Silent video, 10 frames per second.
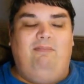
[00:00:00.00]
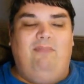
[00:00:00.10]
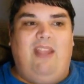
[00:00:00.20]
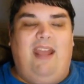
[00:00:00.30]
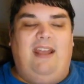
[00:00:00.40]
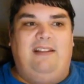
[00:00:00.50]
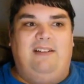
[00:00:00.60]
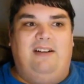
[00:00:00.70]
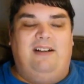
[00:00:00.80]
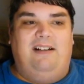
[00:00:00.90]

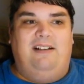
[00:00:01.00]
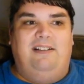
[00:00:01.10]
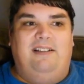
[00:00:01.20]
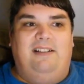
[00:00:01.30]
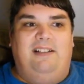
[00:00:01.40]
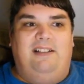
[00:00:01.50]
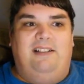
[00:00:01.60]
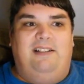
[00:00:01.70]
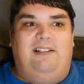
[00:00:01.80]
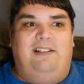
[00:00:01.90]
And uh,
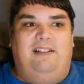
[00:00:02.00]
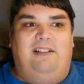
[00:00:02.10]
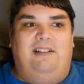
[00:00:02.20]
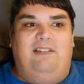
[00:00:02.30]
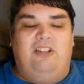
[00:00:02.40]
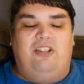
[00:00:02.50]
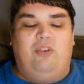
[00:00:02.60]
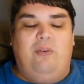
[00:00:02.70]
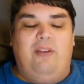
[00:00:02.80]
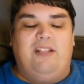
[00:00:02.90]
the
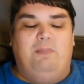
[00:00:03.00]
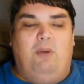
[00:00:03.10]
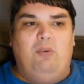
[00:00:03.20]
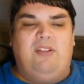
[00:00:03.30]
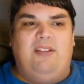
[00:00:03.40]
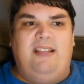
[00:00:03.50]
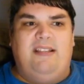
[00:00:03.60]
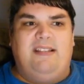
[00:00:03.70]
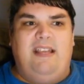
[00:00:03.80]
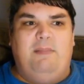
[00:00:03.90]
story is mostly
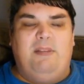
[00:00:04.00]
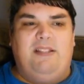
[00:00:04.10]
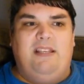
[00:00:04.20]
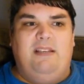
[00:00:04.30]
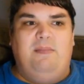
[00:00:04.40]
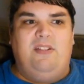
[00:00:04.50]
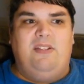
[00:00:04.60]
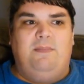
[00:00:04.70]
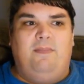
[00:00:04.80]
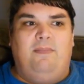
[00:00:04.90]
the same, it
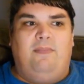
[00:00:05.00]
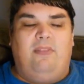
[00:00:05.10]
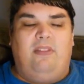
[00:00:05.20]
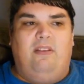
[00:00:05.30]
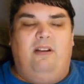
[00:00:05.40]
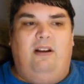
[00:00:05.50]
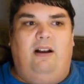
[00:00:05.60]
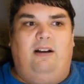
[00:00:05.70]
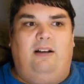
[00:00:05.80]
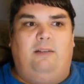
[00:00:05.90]
seems.
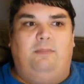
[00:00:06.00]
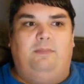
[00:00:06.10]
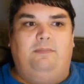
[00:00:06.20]
Um,